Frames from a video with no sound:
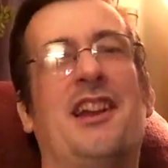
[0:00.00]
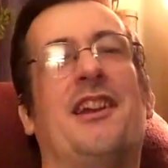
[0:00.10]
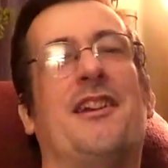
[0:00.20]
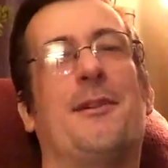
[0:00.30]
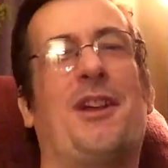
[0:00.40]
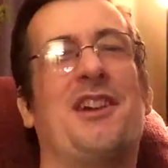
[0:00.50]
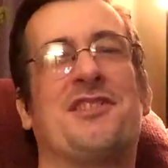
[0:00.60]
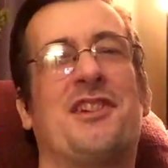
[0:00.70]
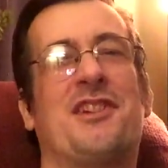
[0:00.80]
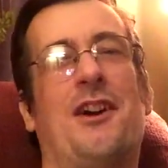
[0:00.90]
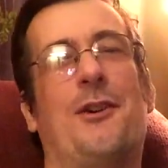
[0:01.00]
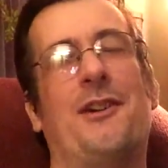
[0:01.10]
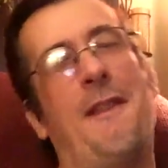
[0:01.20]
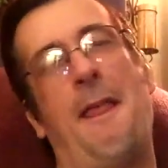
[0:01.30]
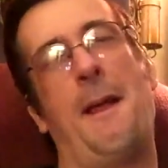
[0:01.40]
a place to go. And
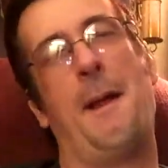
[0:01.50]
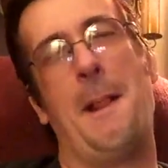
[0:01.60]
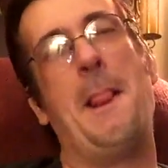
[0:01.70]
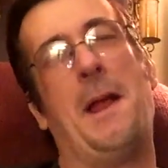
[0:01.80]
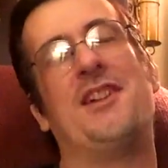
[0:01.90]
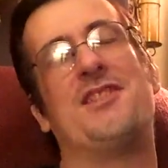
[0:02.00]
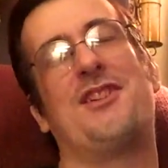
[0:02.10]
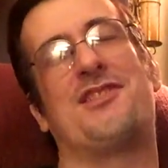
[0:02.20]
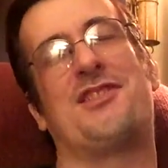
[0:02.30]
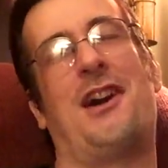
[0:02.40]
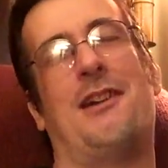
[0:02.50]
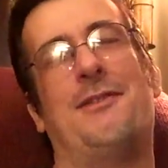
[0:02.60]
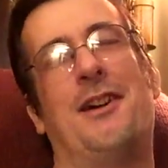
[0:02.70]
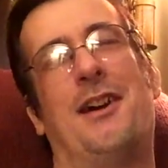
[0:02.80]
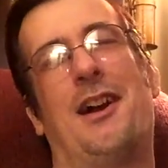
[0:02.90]
it's good stuff.
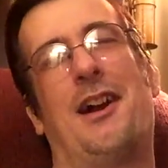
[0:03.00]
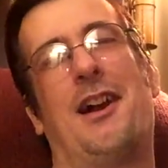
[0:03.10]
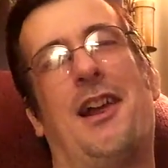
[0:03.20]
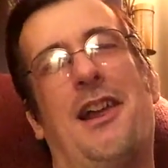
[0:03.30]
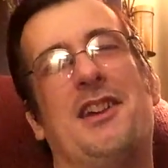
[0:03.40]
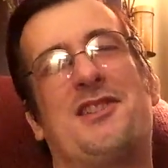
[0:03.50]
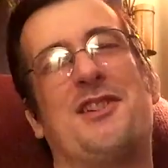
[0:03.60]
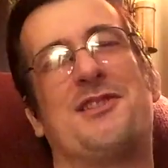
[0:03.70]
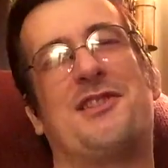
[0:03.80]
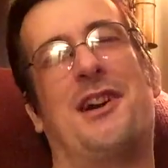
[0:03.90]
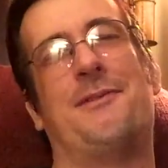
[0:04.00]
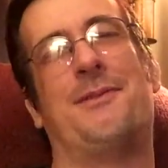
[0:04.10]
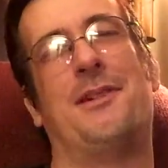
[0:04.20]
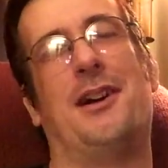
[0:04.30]
It's good stuff. I